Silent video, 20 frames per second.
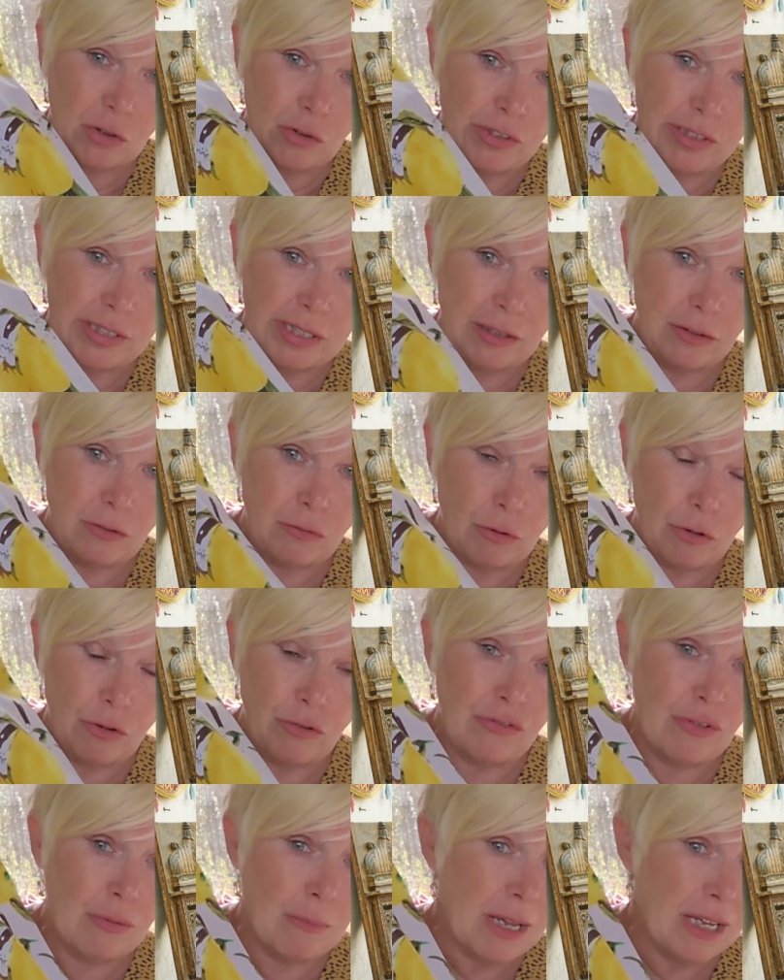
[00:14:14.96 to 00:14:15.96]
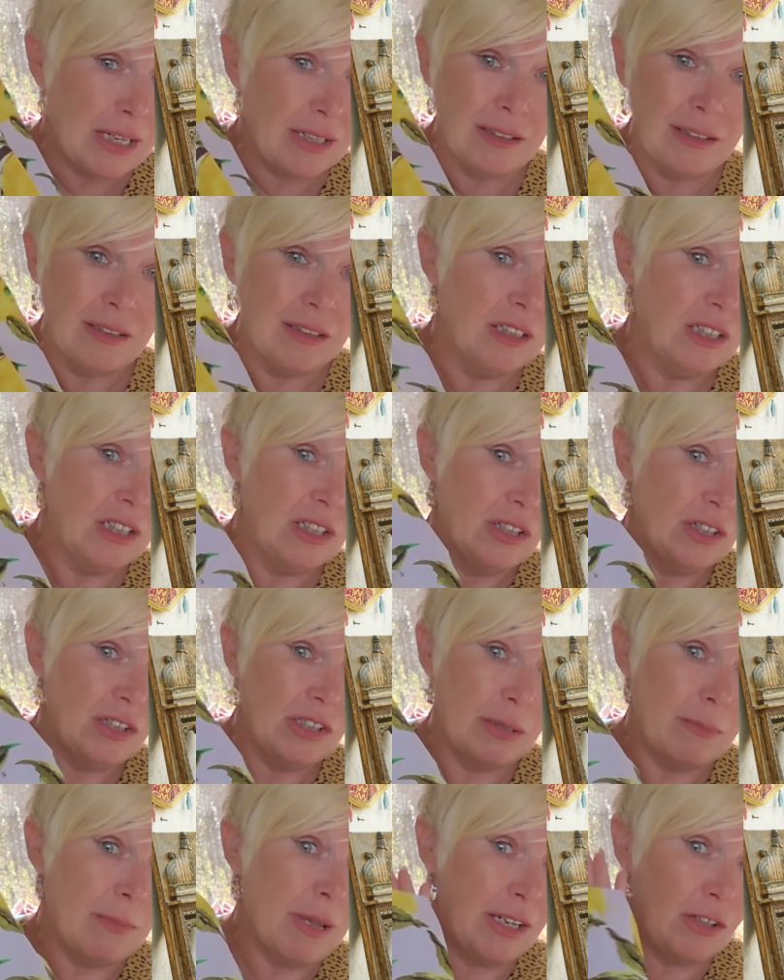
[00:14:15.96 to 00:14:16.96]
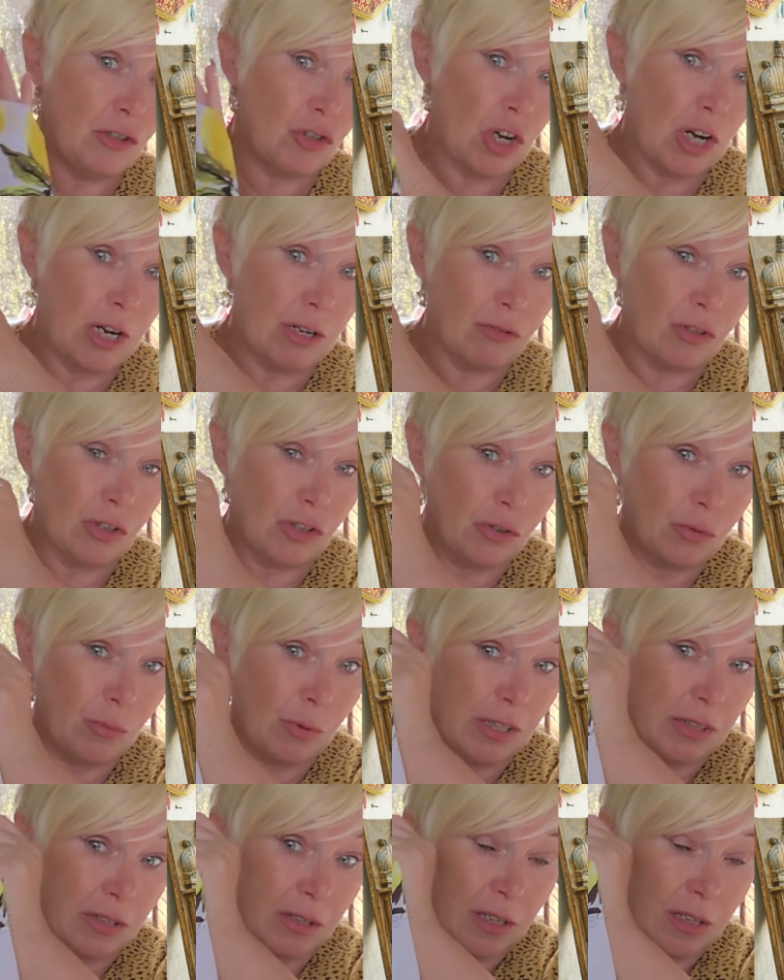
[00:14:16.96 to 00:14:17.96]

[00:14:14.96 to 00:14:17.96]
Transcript: see-through for me to make trousers with